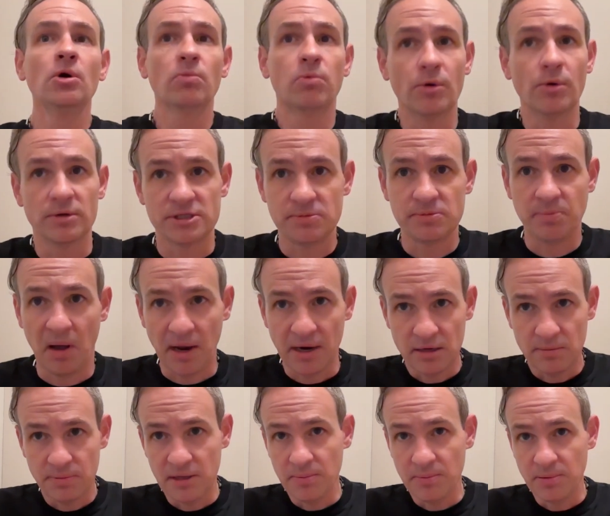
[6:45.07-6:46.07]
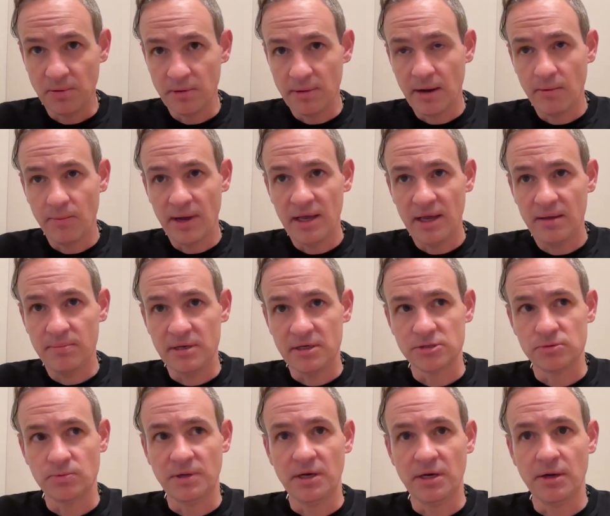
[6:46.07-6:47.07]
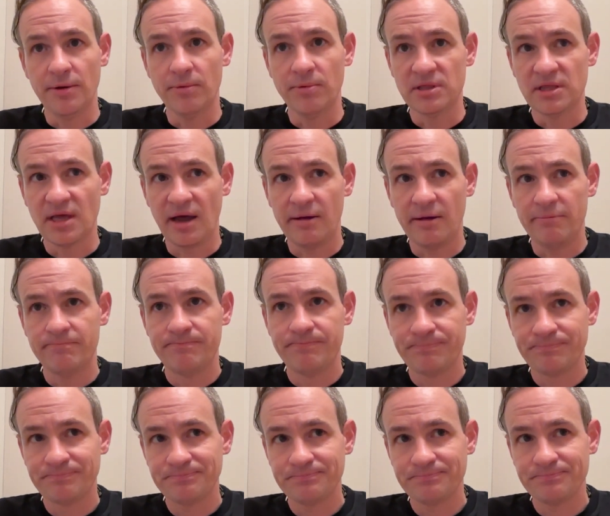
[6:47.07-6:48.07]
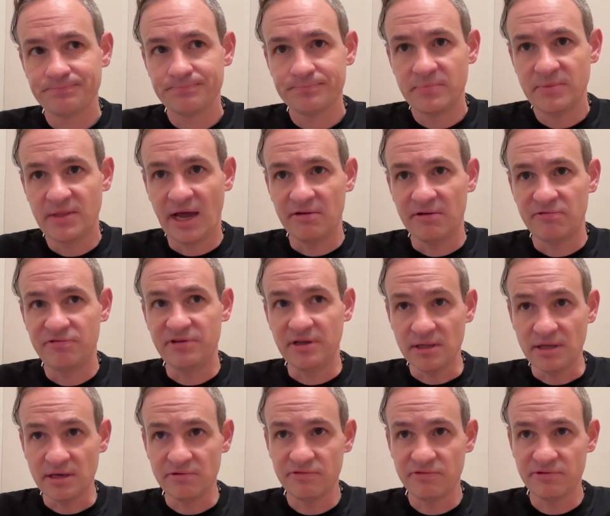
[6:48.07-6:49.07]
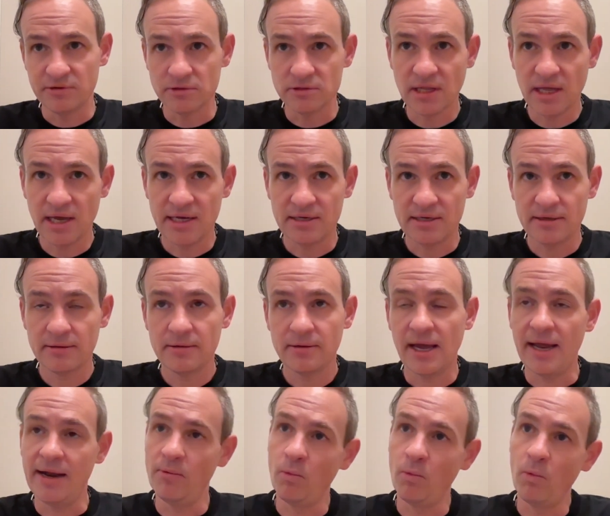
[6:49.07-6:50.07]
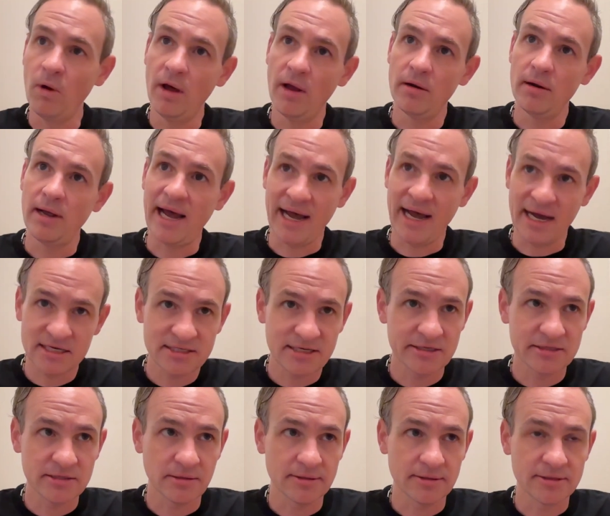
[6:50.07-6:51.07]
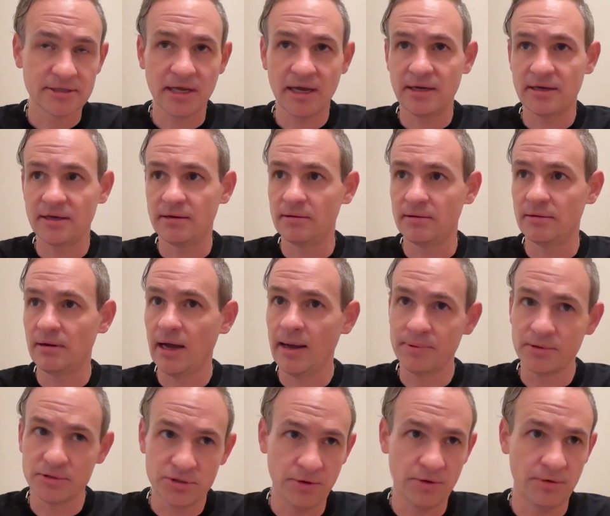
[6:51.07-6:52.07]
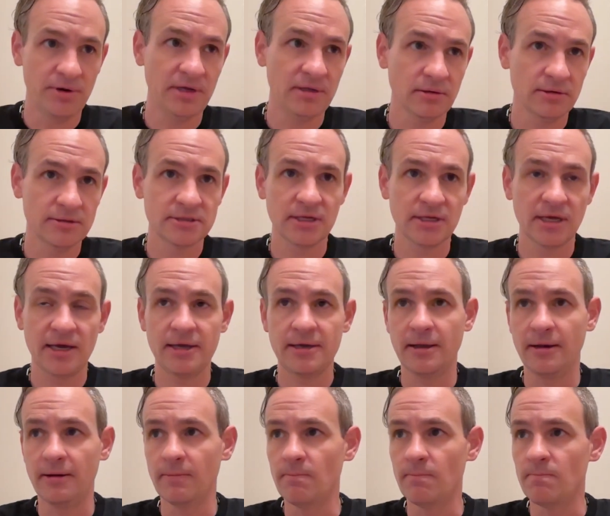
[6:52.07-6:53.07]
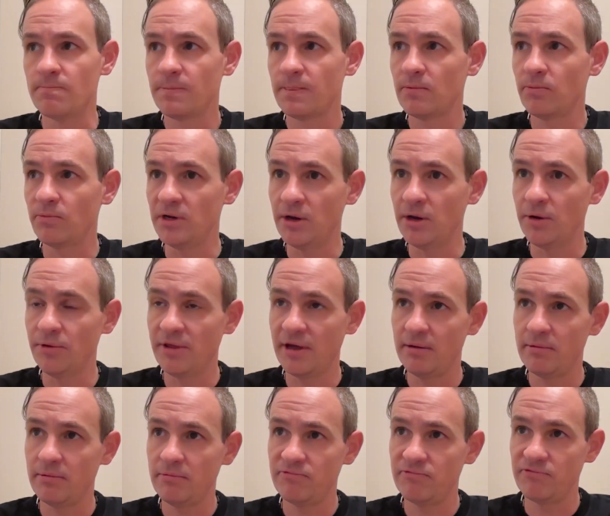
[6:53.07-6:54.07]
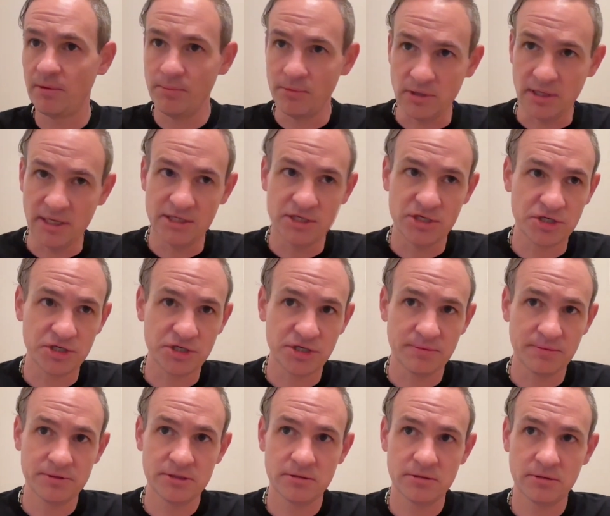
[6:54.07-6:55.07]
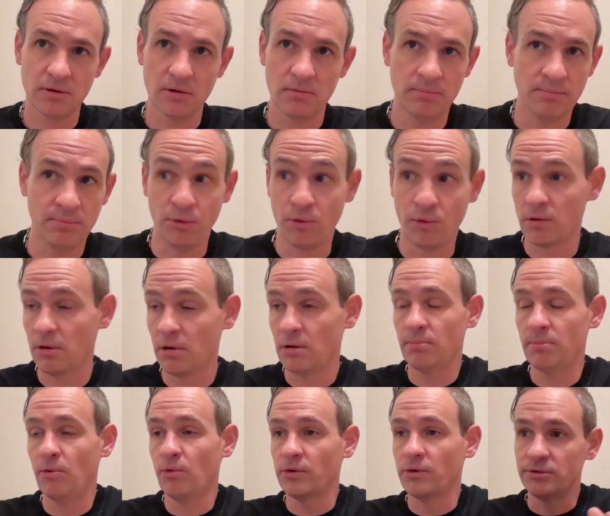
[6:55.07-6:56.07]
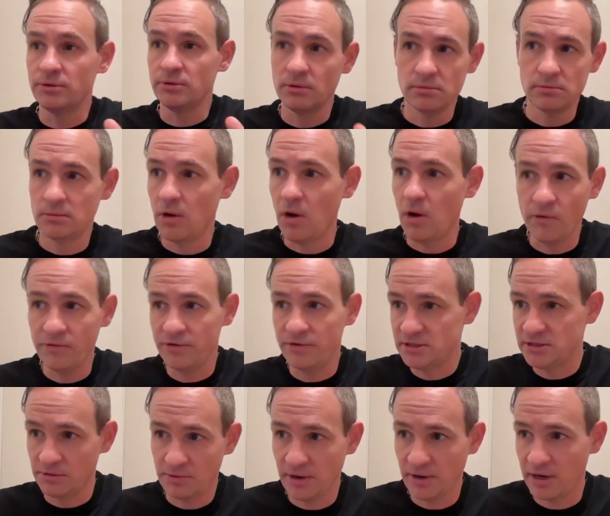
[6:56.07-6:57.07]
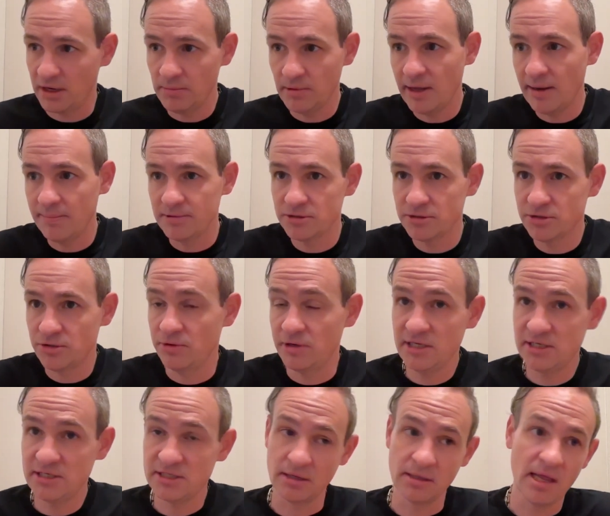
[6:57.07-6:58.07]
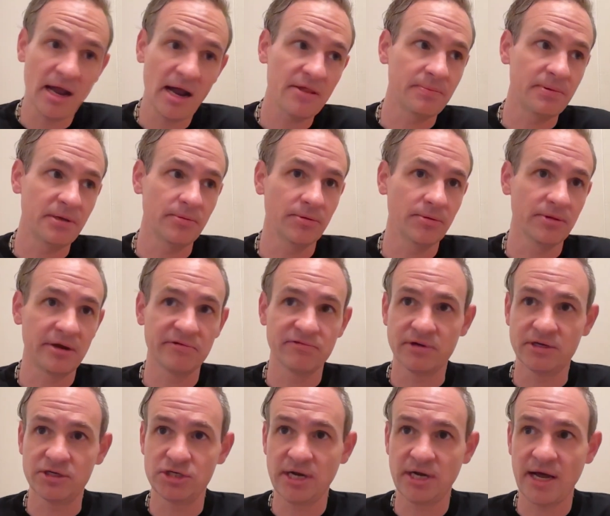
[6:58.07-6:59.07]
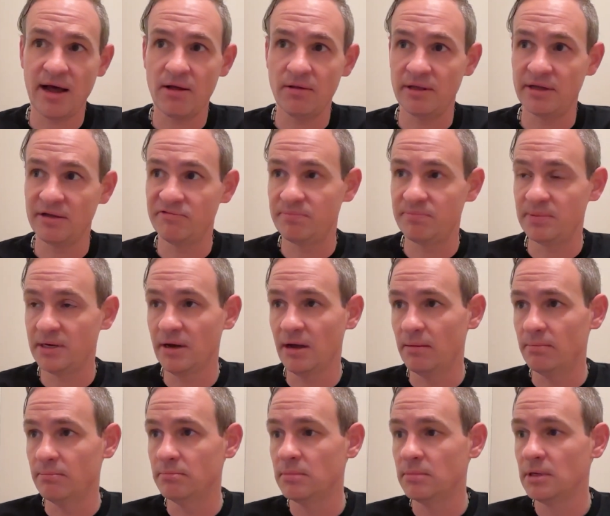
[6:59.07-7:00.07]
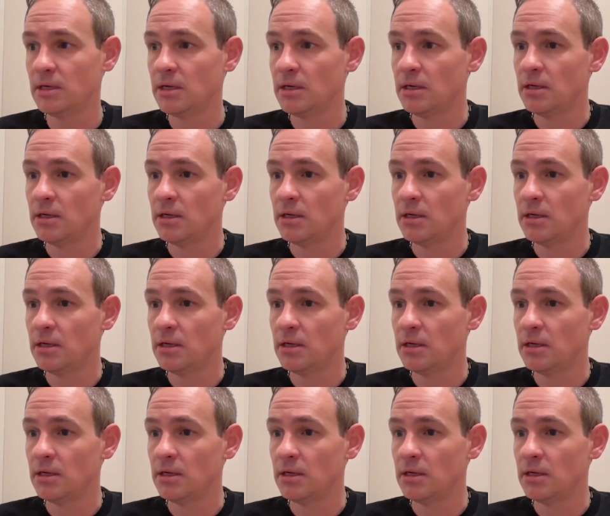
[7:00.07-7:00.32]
we're responding to people in that way, because we know what that feeling feels like and what access looks like and opportunity looks like. And we know that from relationships are born all these incredible opportunities. And a lot of the people that have reached out, they've become